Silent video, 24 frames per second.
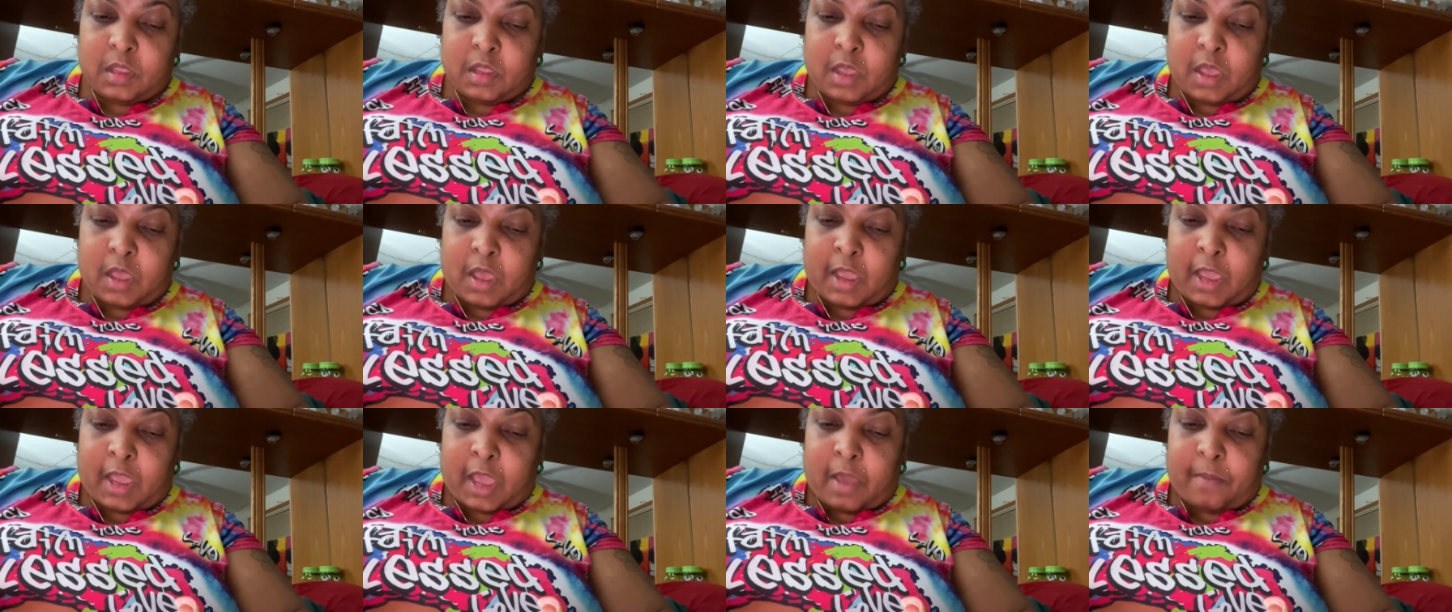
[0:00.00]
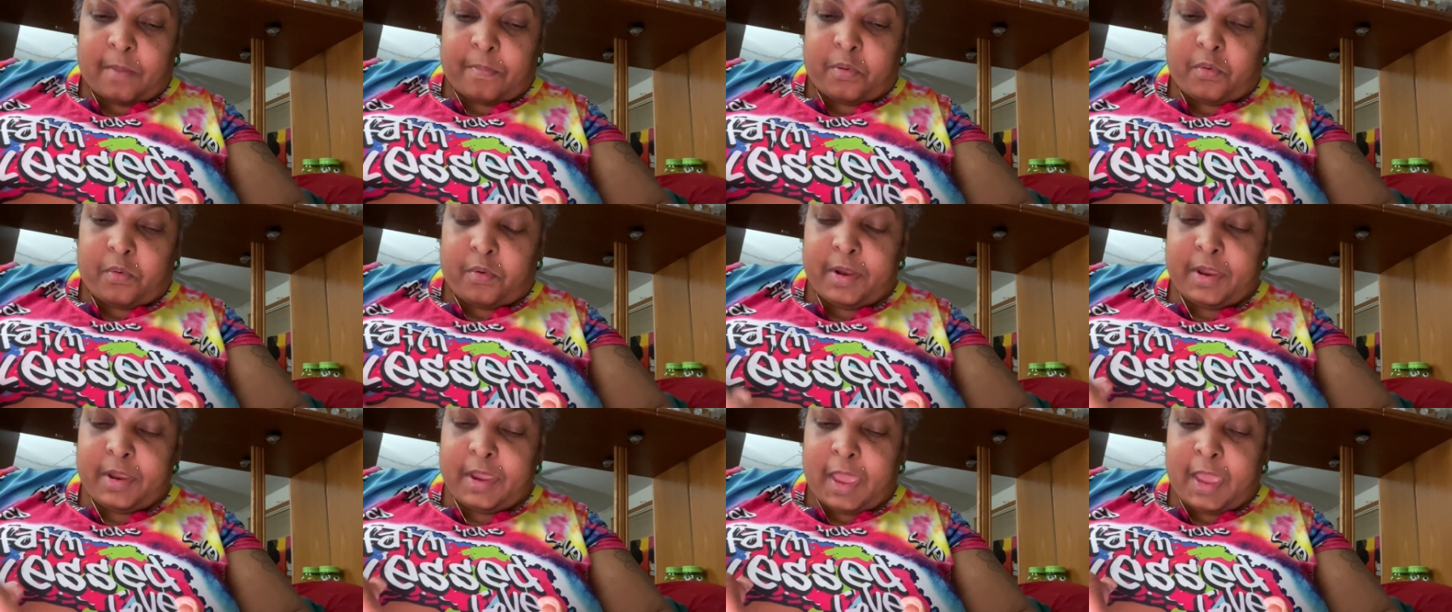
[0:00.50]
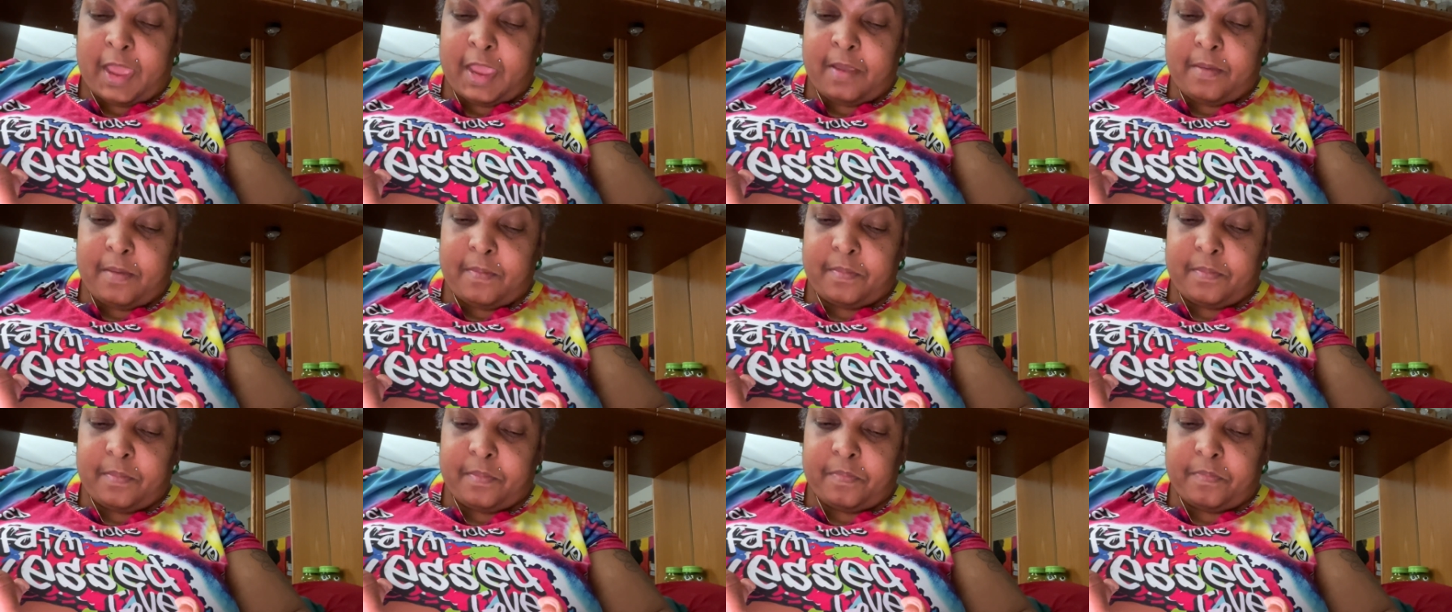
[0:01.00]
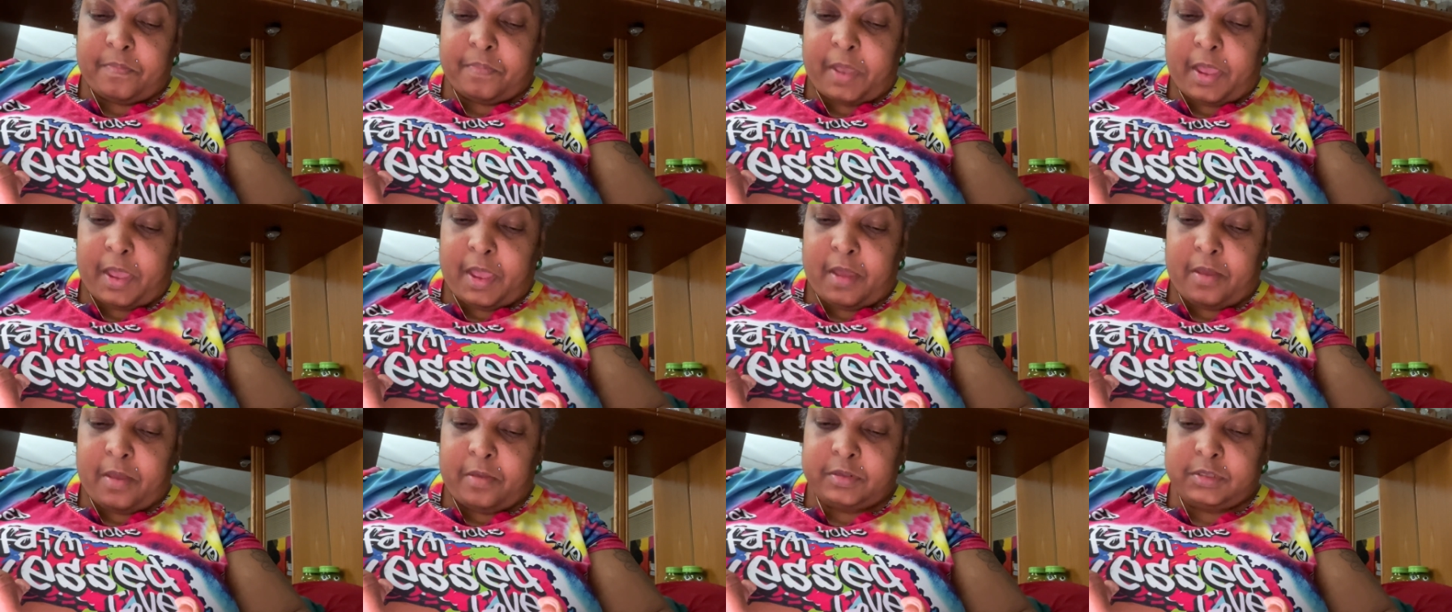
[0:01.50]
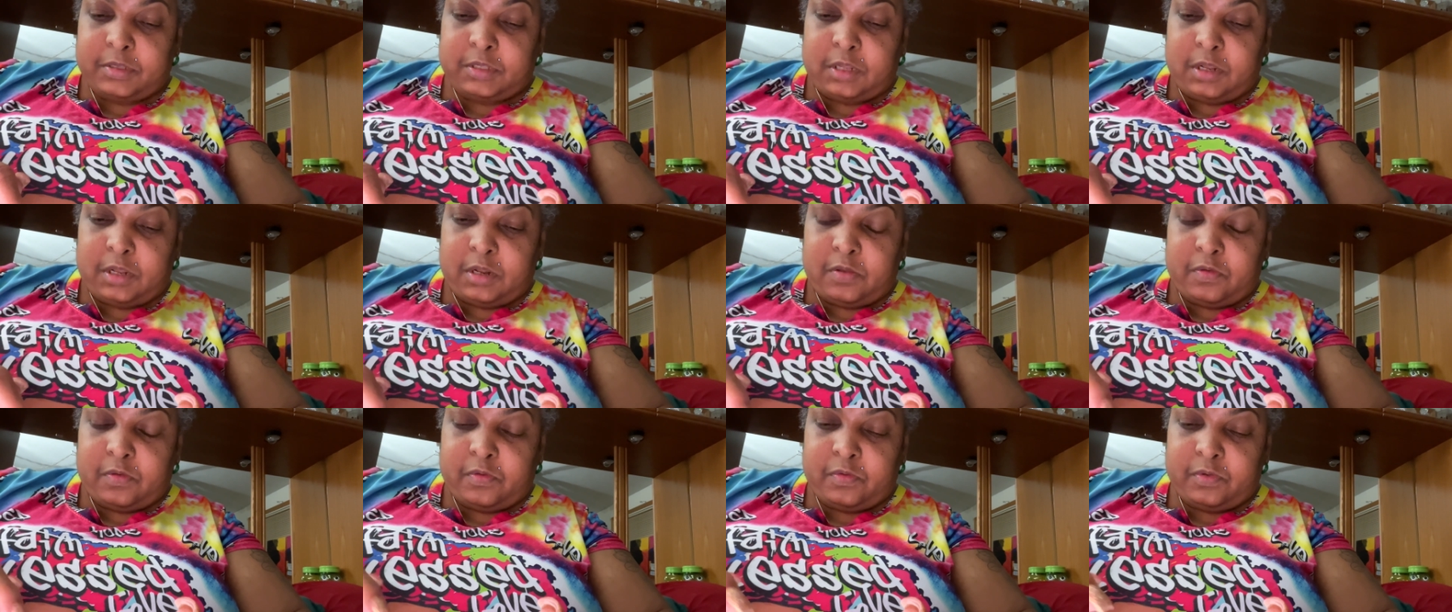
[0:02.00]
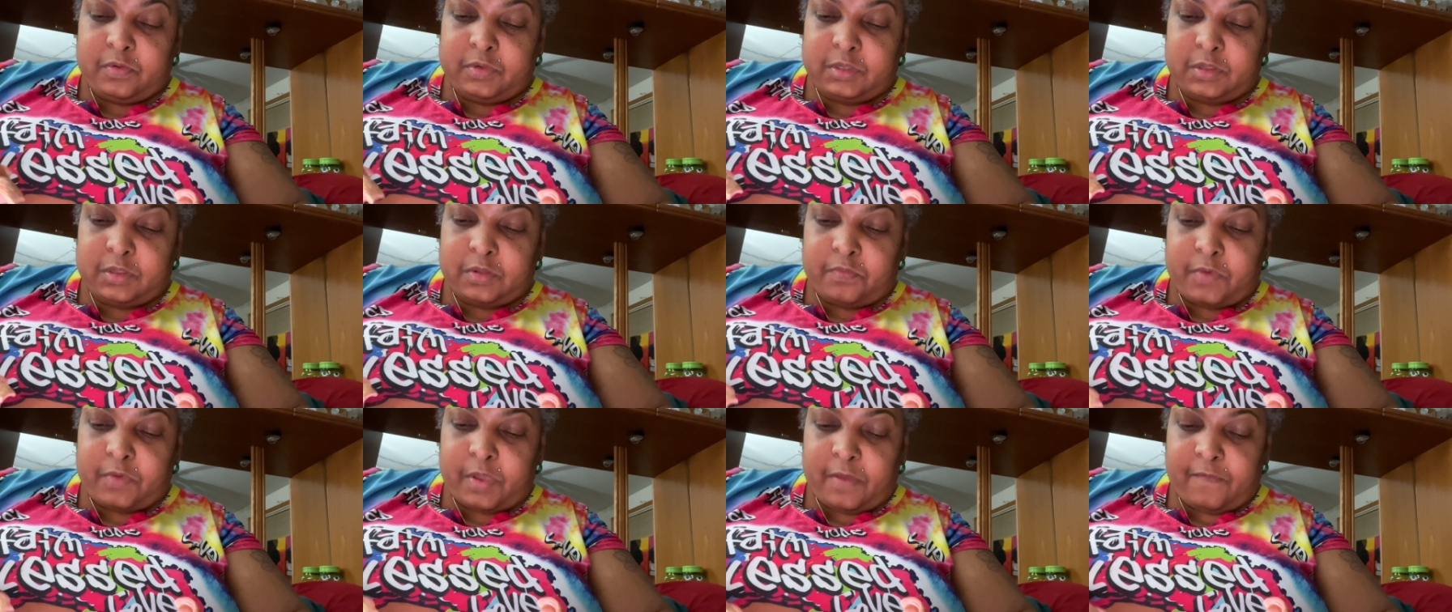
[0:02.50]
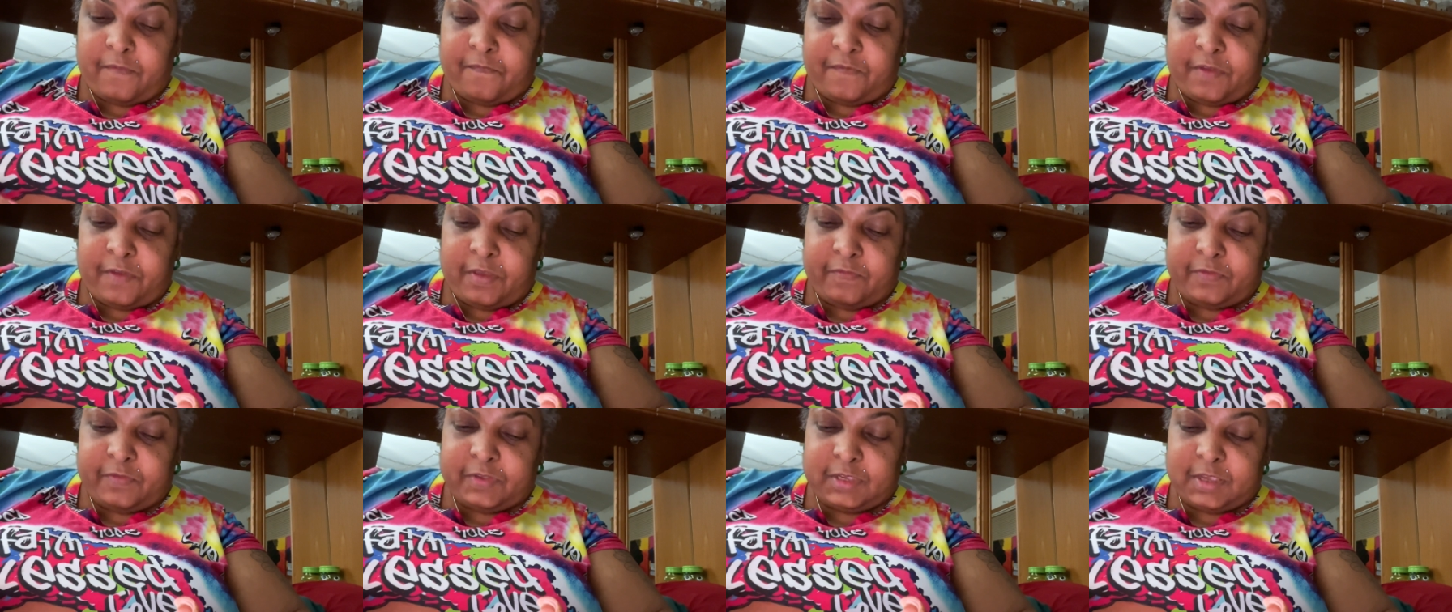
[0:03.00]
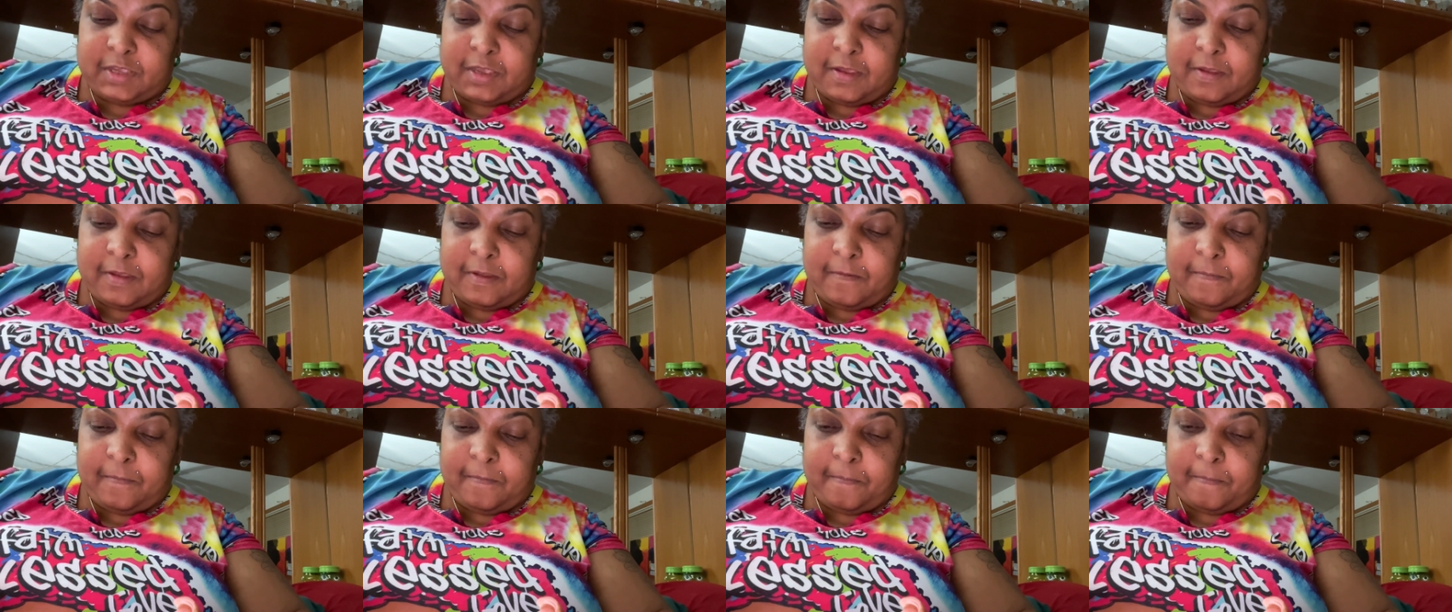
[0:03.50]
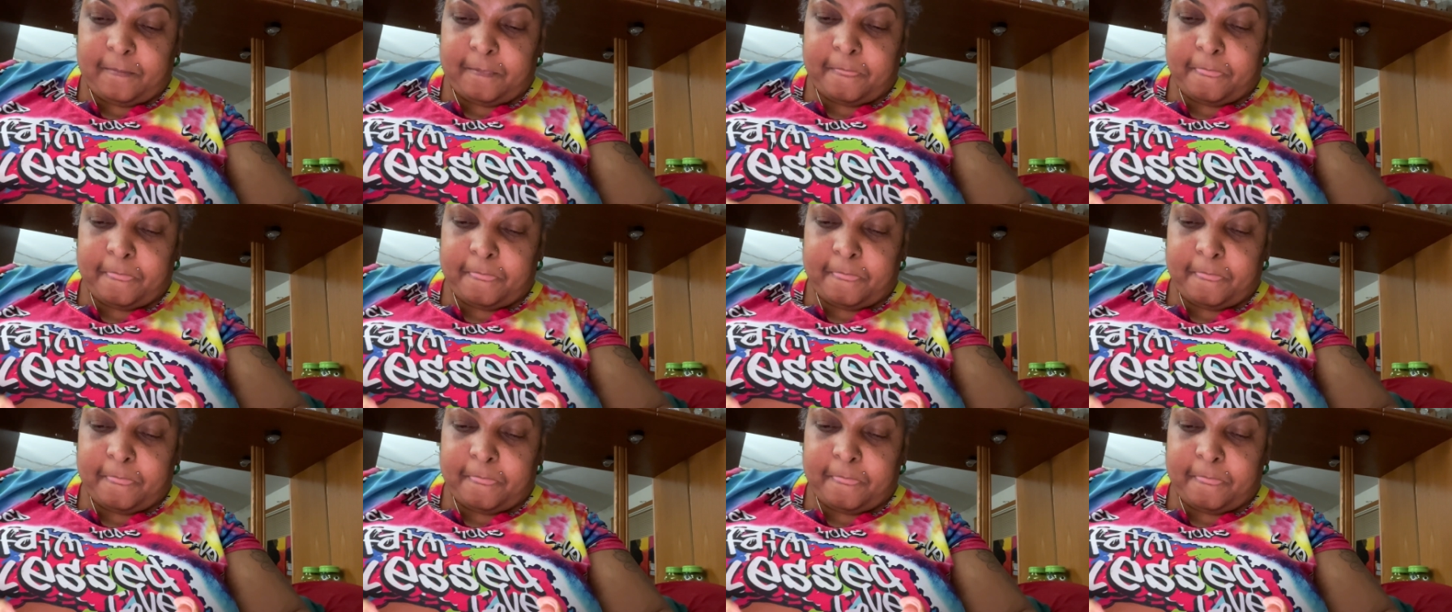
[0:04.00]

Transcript: I got 0.8 pounds to lose to hit 15.